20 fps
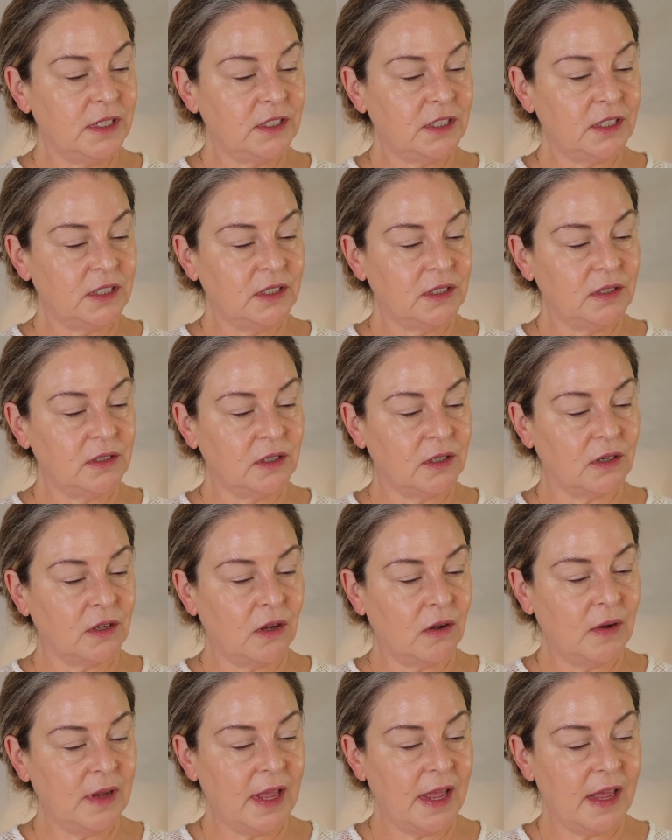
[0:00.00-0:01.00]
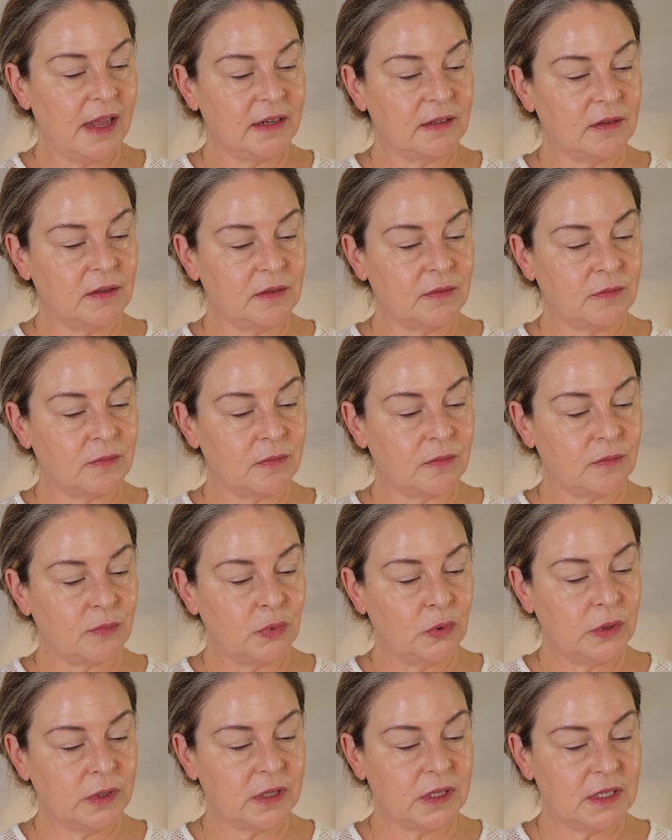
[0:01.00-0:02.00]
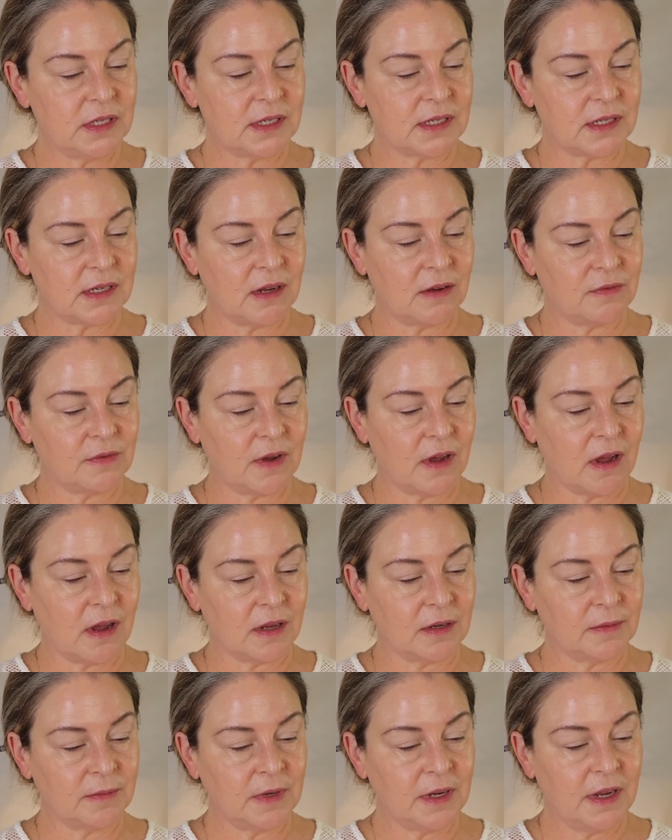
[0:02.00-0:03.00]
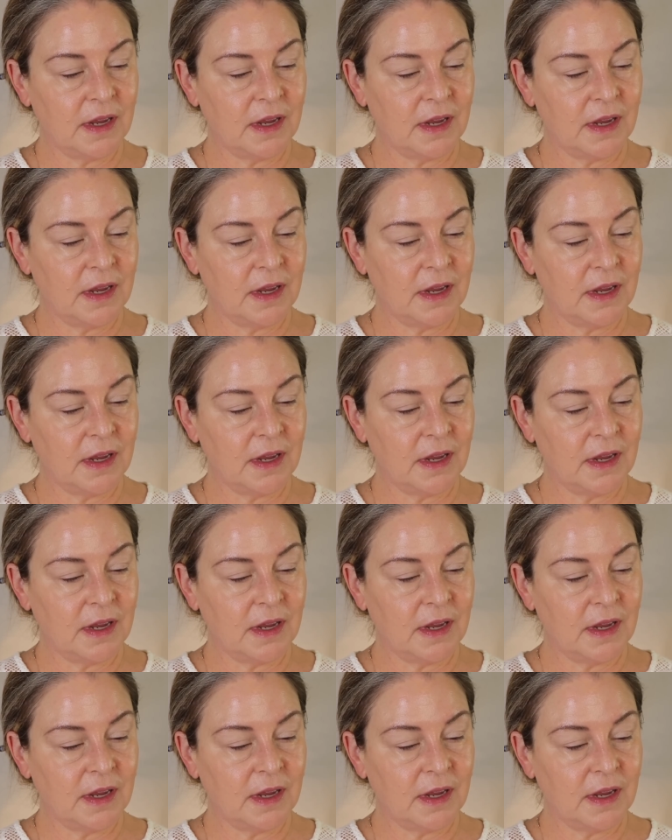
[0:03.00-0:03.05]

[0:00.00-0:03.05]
to go ahead and put this stuff on.